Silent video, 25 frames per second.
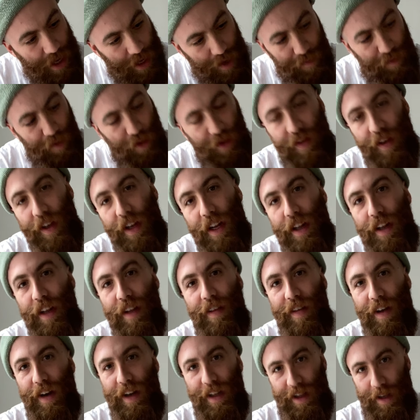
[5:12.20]
we see that
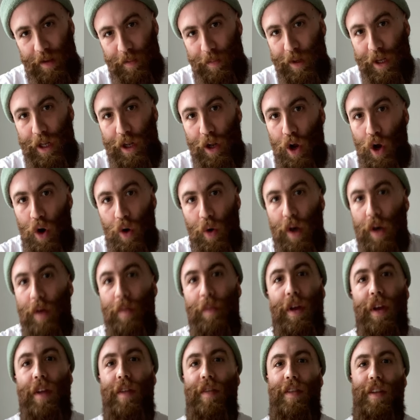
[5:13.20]
it's a little bit lower,
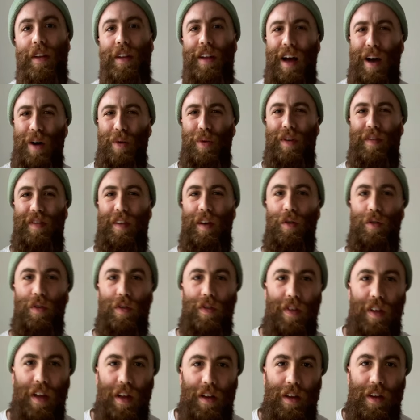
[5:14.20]
means that our sourdough
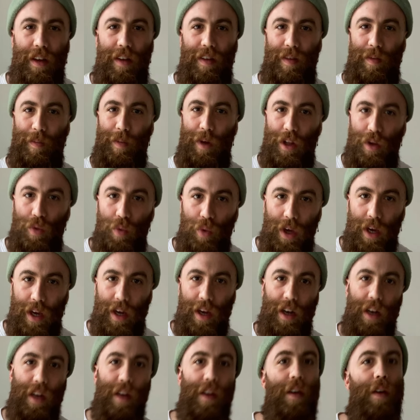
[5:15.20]
starter is a bit weak
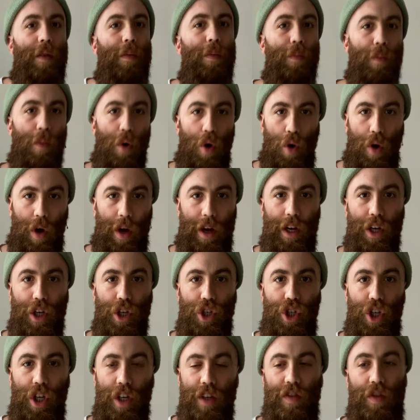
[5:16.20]
and needs more
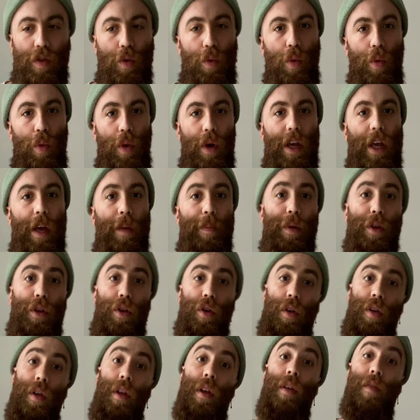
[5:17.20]
energy, so we will keep it,
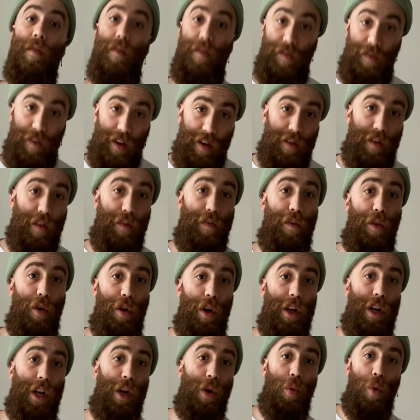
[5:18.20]
first of
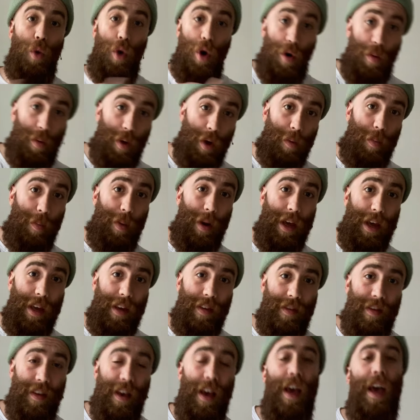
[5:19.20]
all, in a warmer
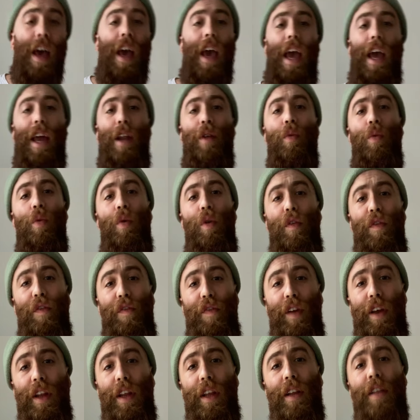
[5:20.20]
place, and we will
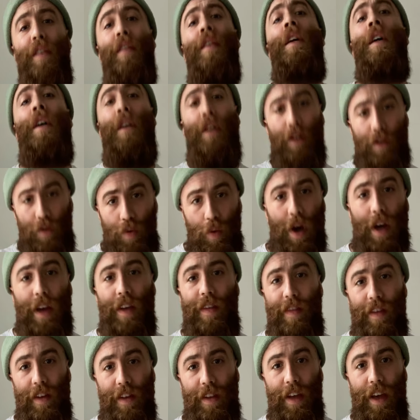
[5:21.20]
feed it
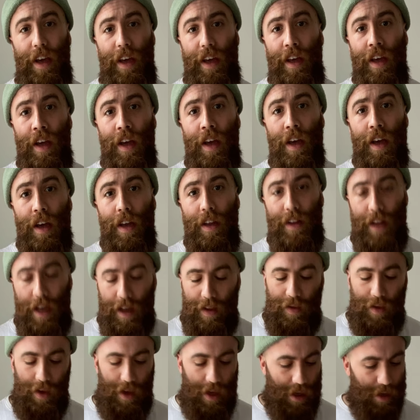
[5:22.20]
twice a day.
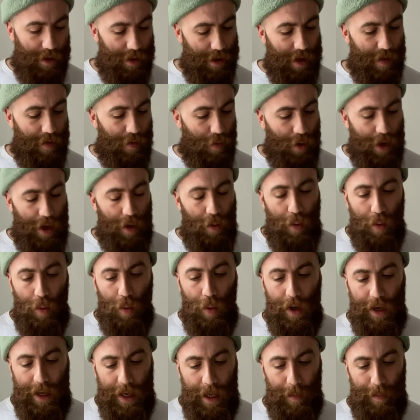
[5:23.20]
That's why we
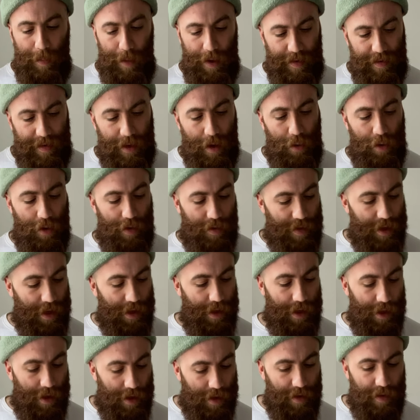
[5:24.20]
will keep a sourdough
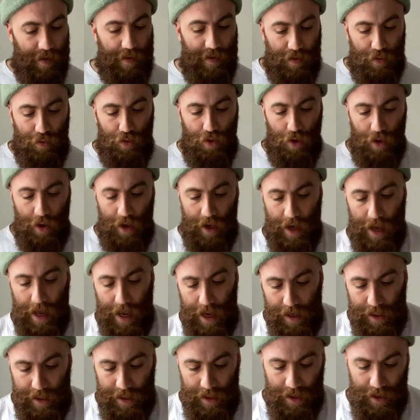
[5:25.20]
starter that is strong and
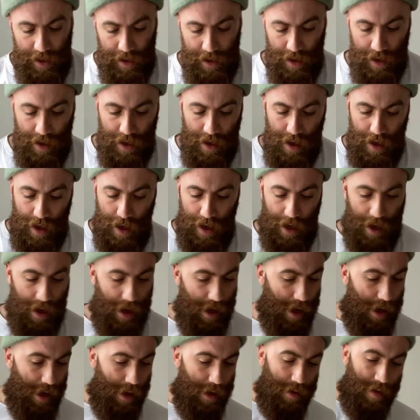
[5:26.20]
healthy,
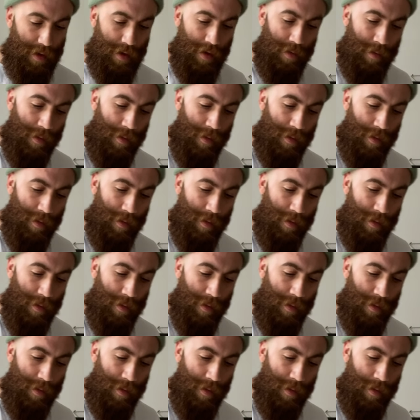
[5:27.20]
and